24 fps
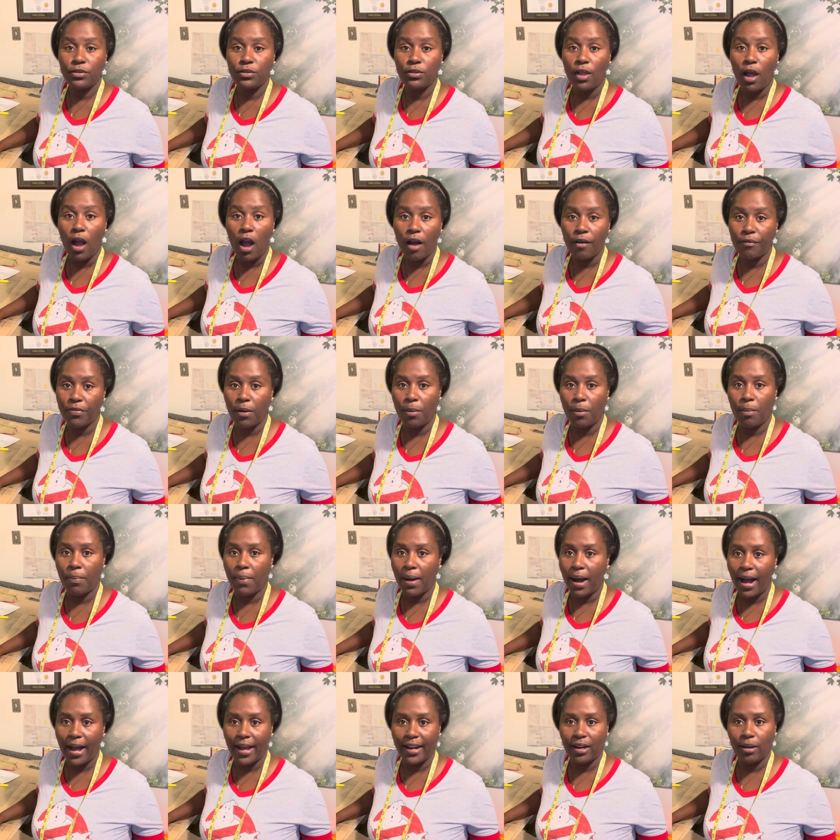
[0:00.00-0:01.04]
off the
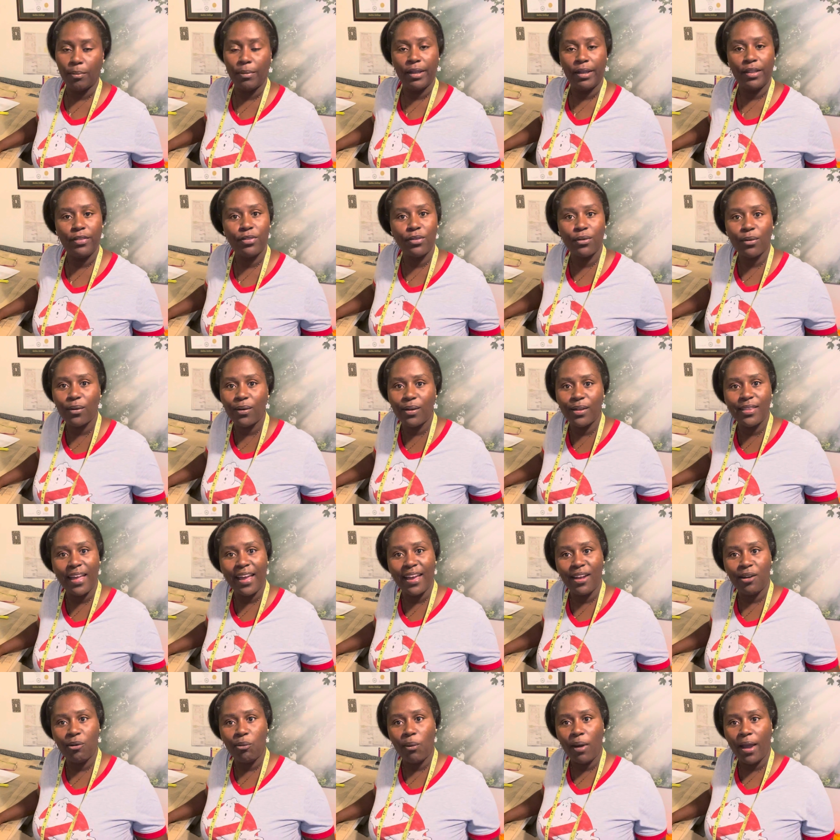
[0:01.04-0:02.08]
bottom and throwing
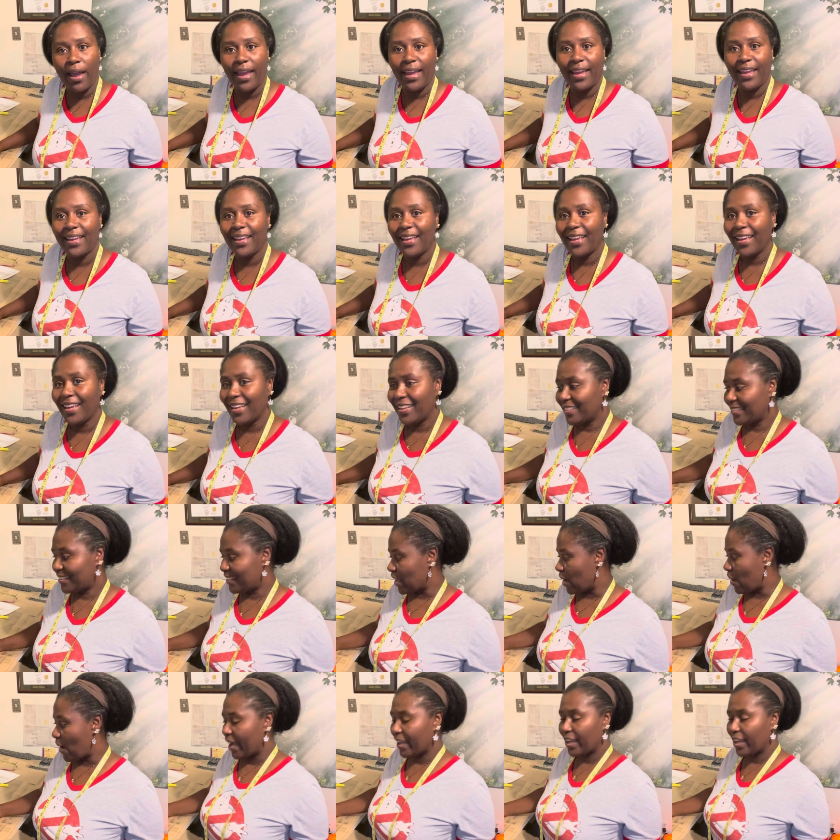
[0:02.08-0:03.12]
that away.
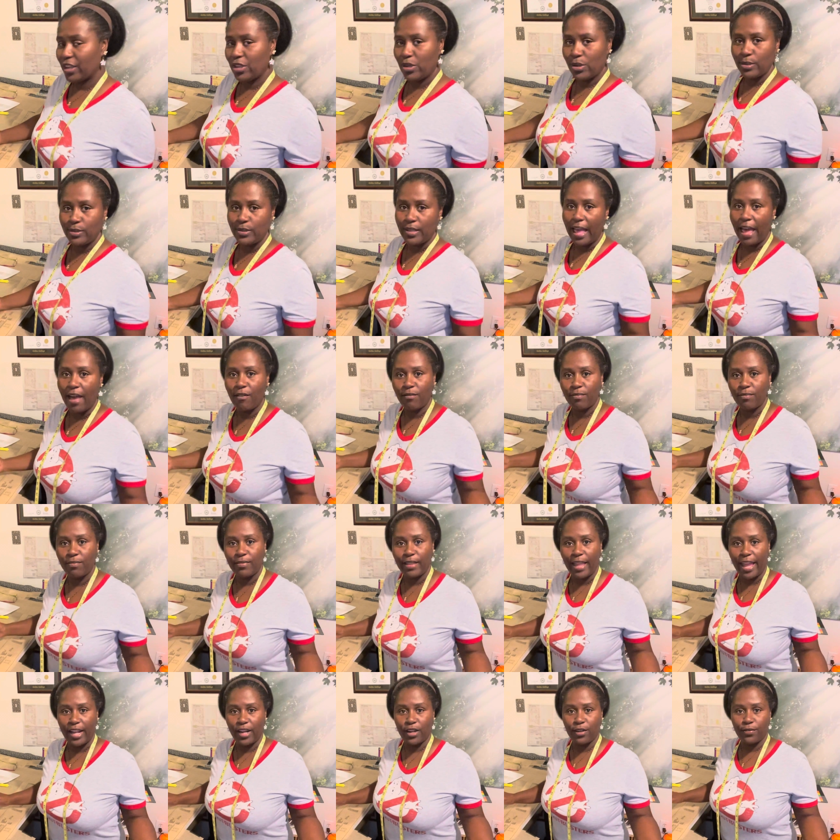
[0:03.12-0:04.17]
So I could use that
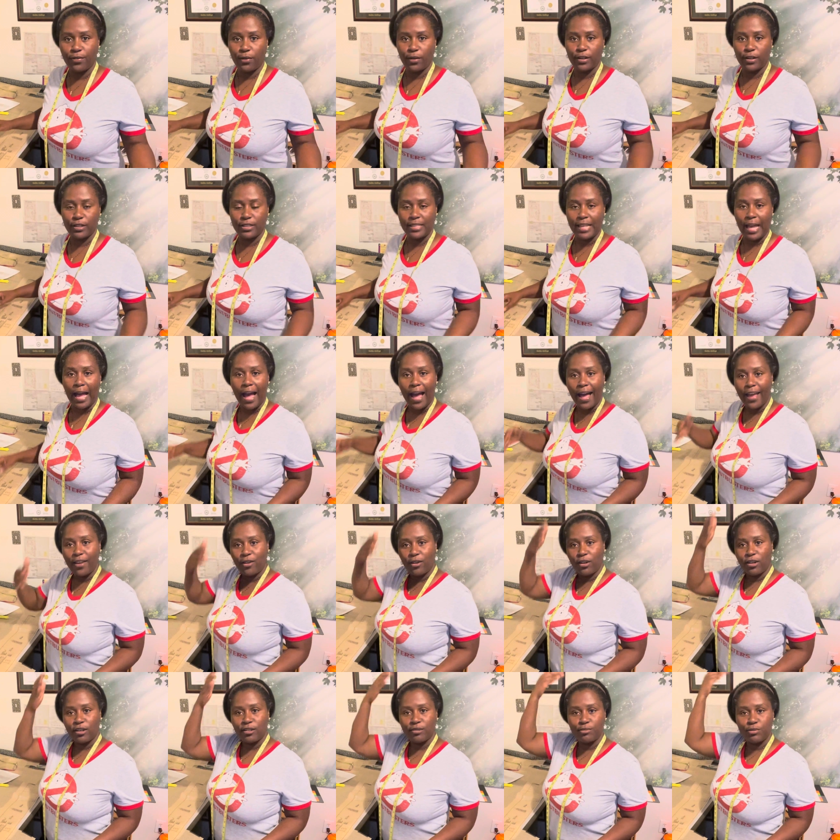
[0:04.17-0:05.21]
later for a tie
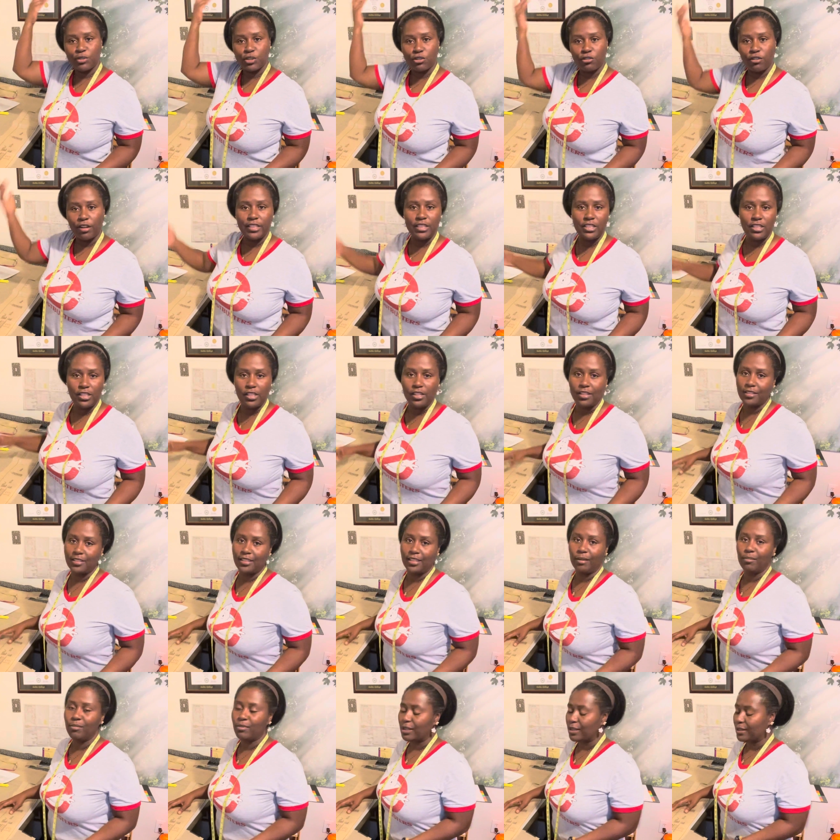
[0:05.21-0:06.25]
or a scrunchie or
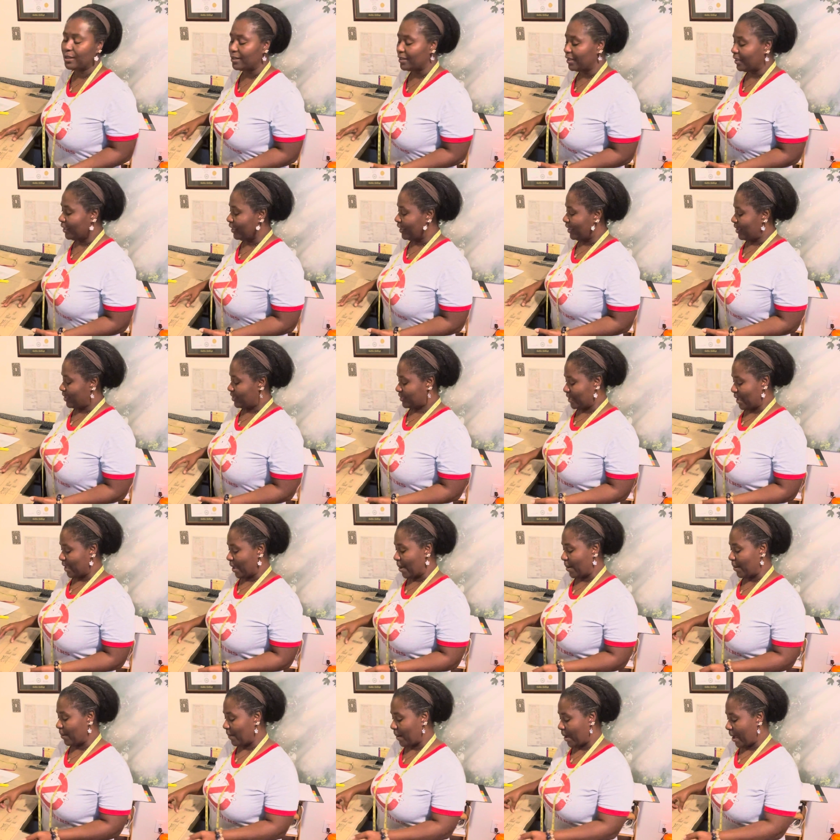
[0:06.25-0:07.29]
something.
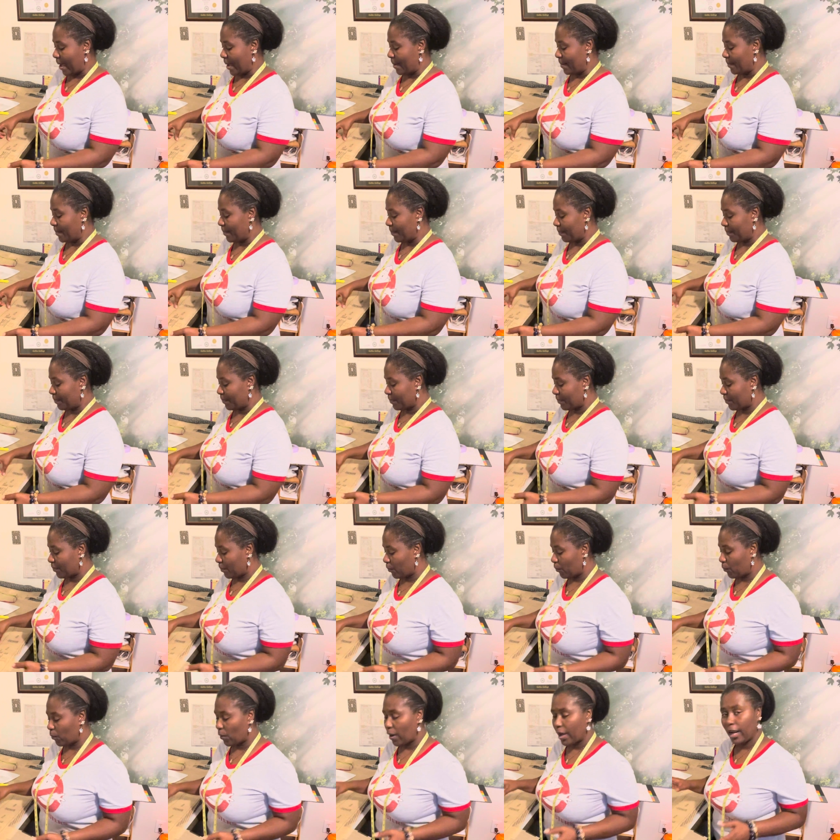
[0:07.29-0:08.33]
So
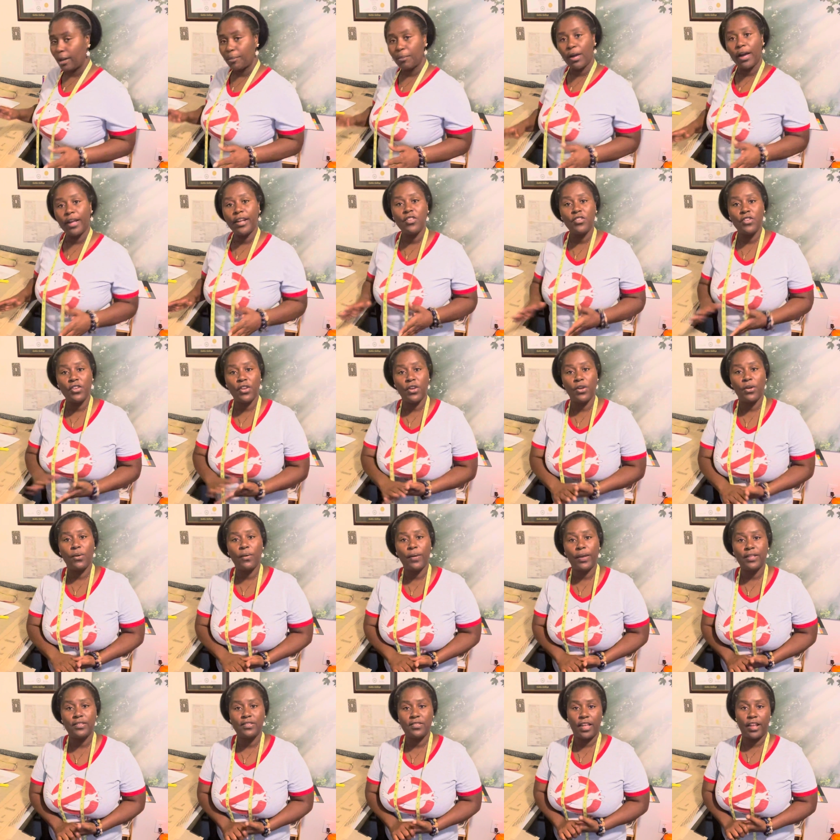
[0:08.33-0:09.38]
what I'm going to do,
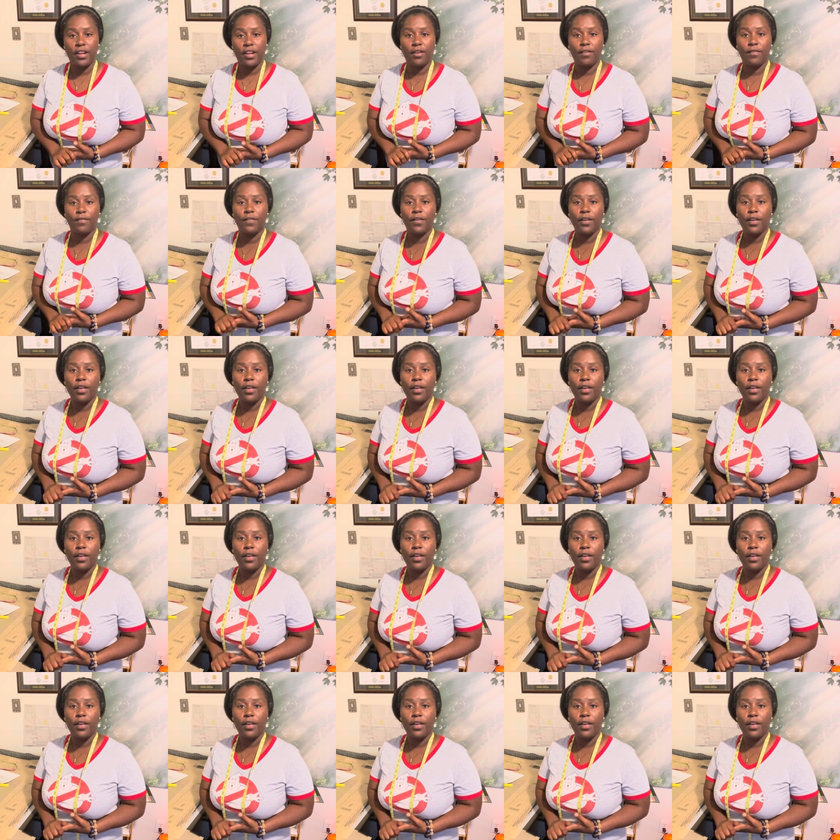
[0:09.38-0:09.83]
instead of